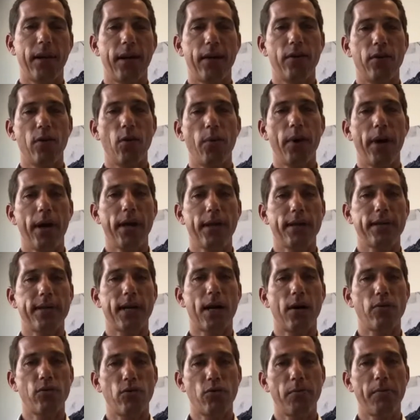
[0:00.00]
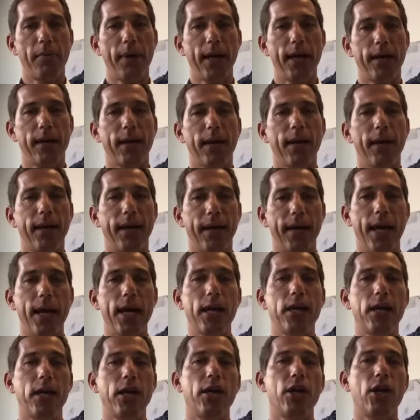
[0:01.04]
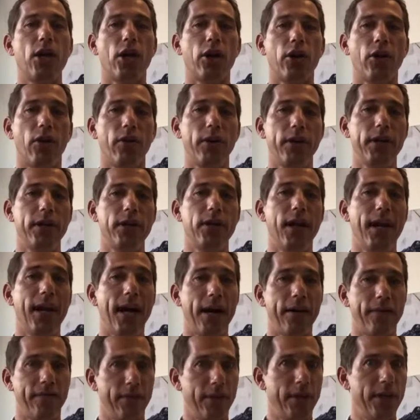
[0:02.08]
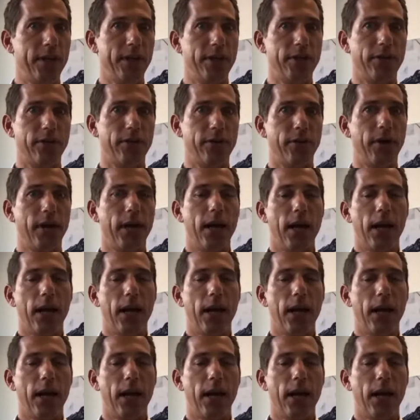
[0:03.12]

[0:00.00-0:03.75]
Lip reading: and the way it's how to make, again, not only the life easier